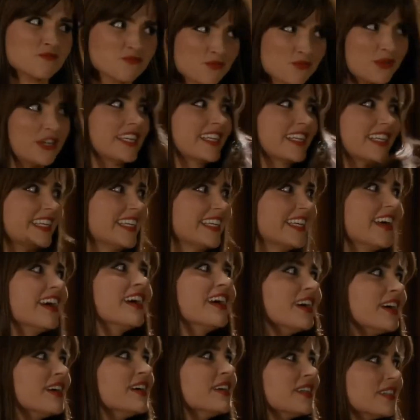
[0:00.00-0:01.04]
Really,
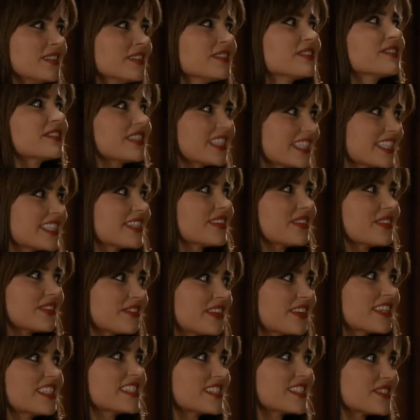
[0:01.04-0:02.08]
really good
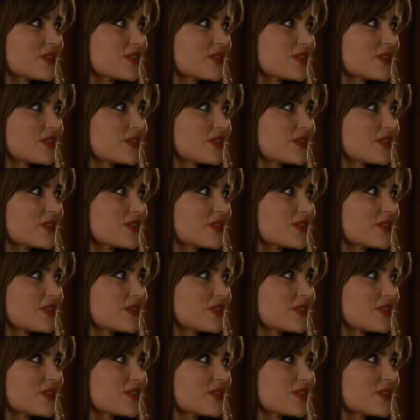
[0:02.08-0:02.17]
fancy